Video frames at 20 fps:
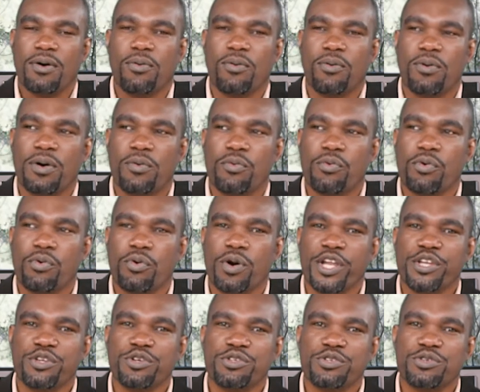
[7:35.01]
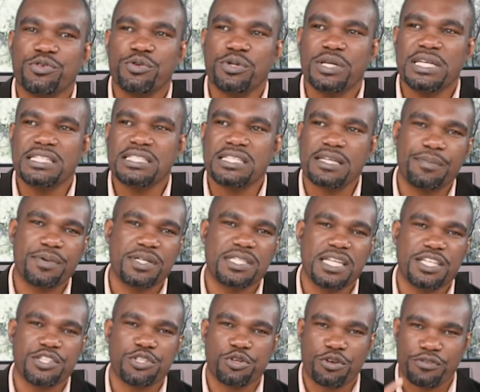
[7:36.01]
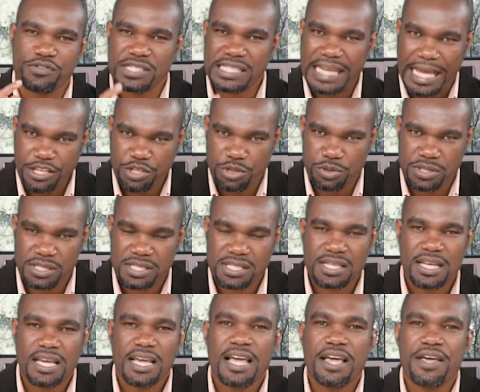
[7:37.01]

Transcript: When you do interpretation of statutes,